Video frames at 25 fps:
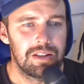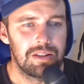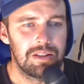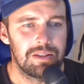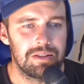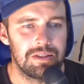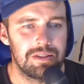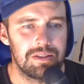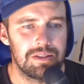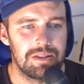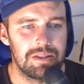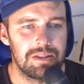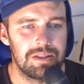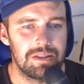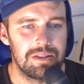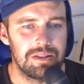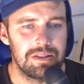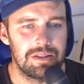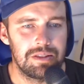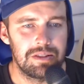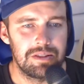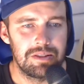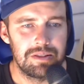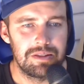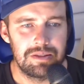Oh
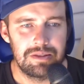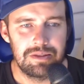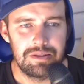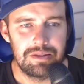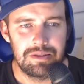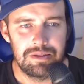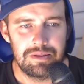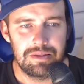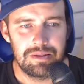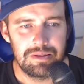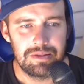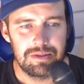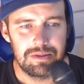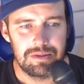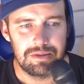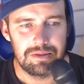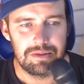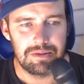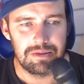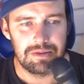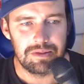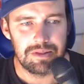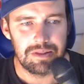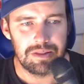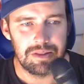yeah.
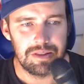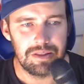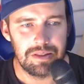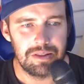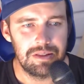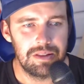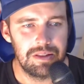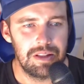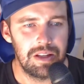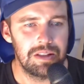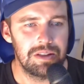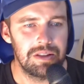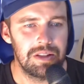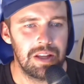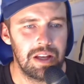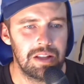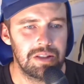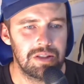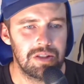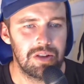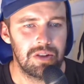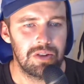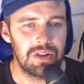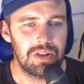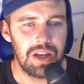Okay, and
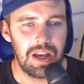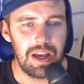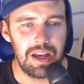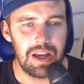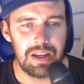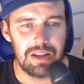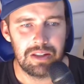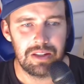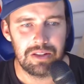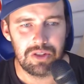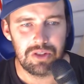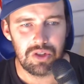that's okay.